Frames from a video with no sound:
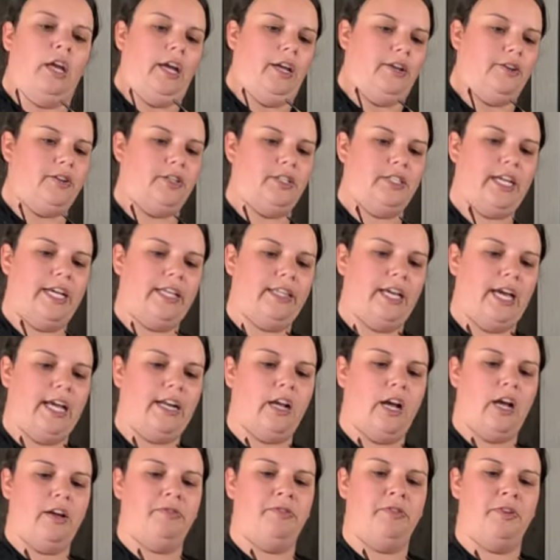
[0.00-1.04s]
You're going to take that
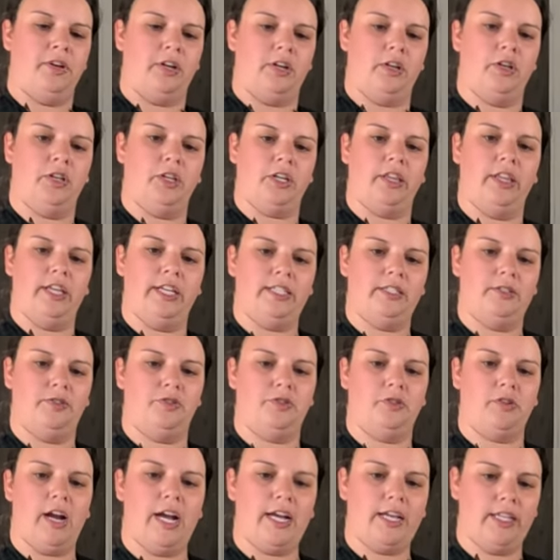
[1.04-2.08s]
off. You're going to hook this
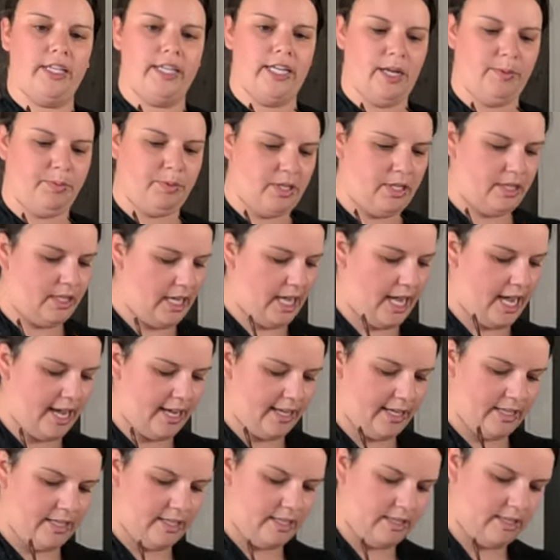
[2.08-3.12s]
directly up to
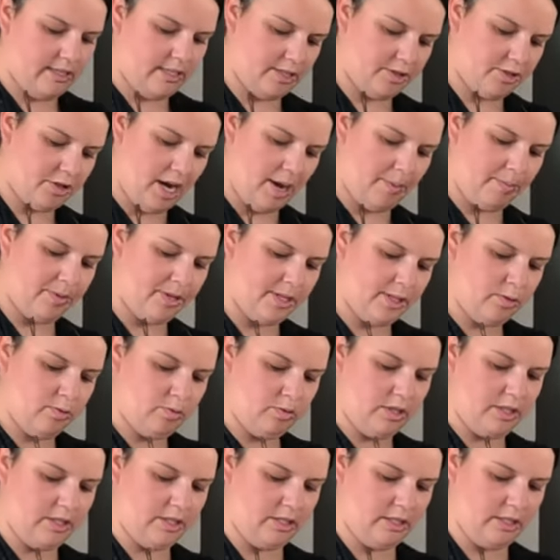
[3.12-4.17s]
that then drop this
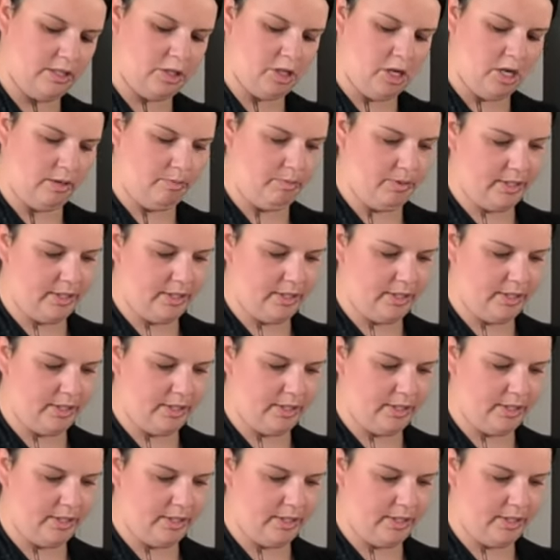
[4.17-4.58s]
one into the jug.